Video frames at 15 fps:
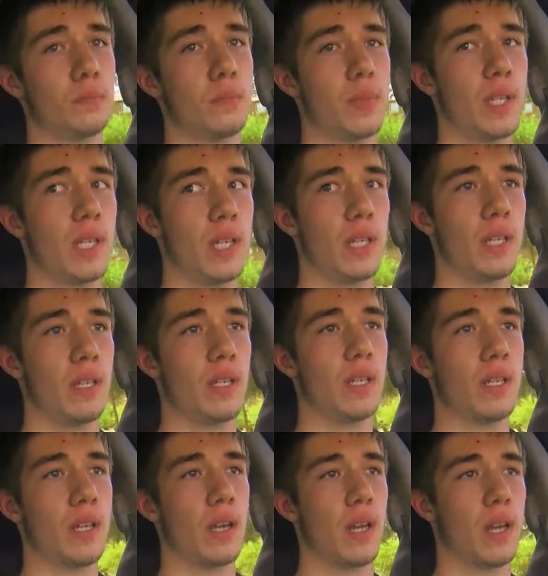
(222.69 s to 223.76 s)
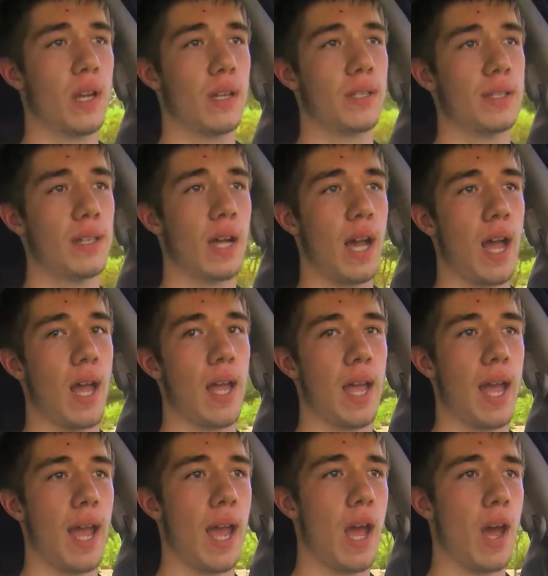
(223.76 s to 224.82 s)
Because I
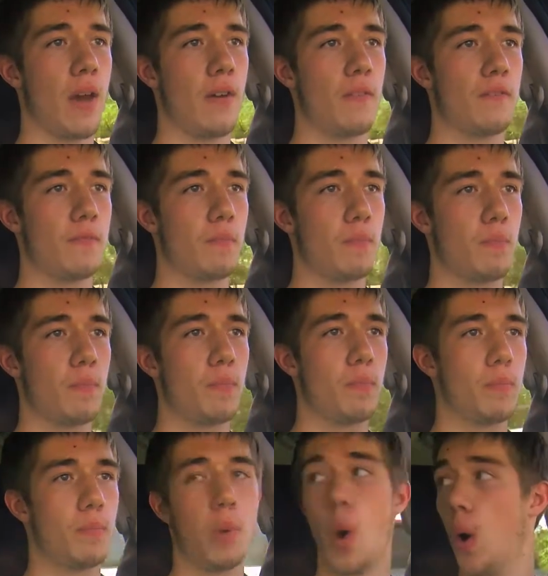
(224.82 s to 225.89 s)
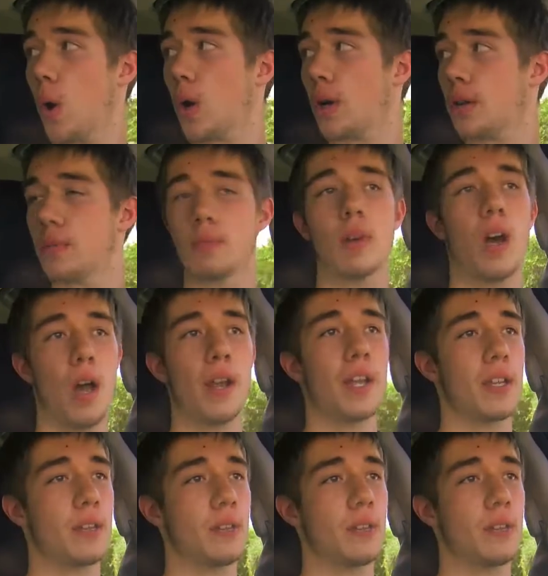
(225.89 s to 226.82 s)
have porn on it.